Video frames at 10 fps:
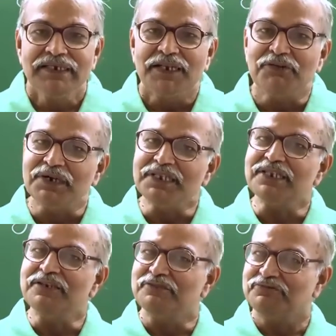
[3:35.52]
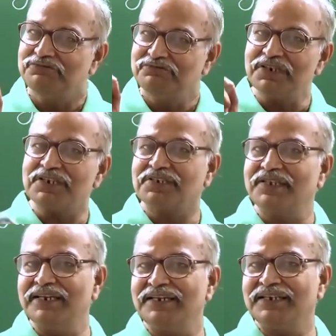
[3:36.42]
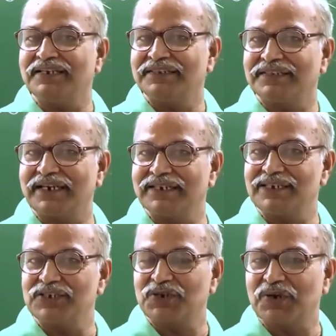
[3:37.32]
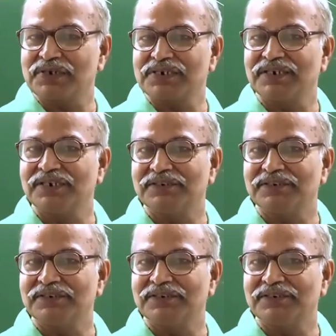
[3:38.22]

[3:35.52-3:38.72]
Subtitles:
Now, what is the first thing that is taught